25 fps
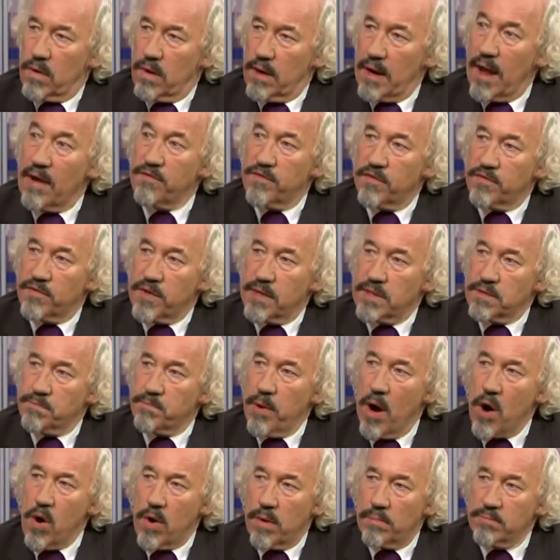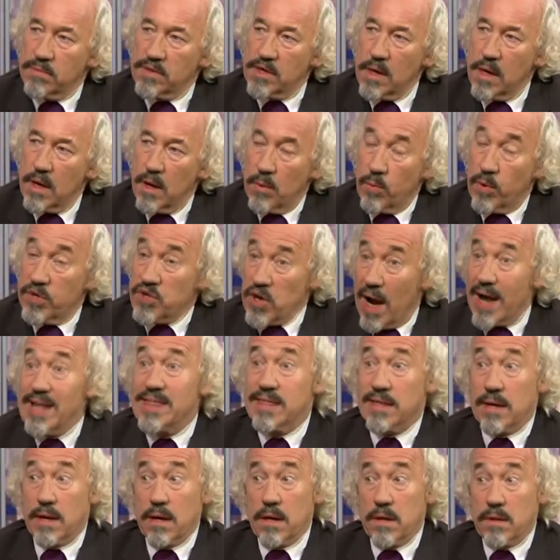love of these poems, which I
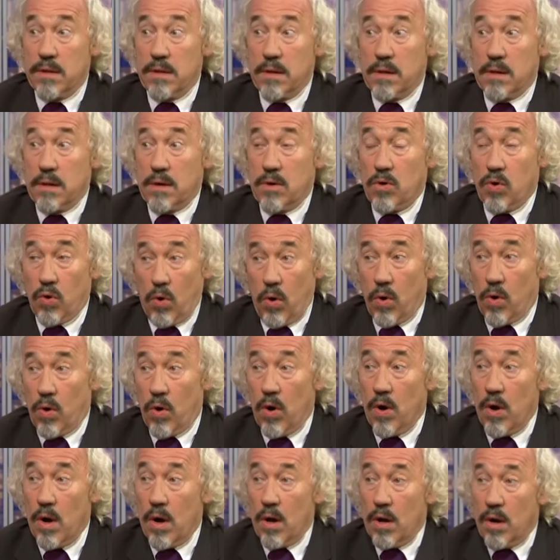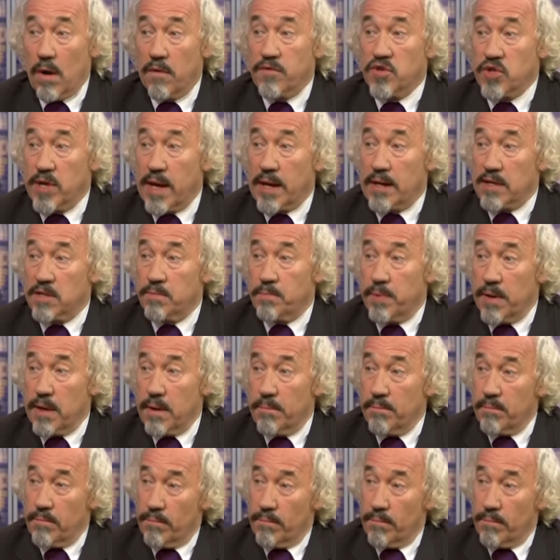think are the core of Shakespeare.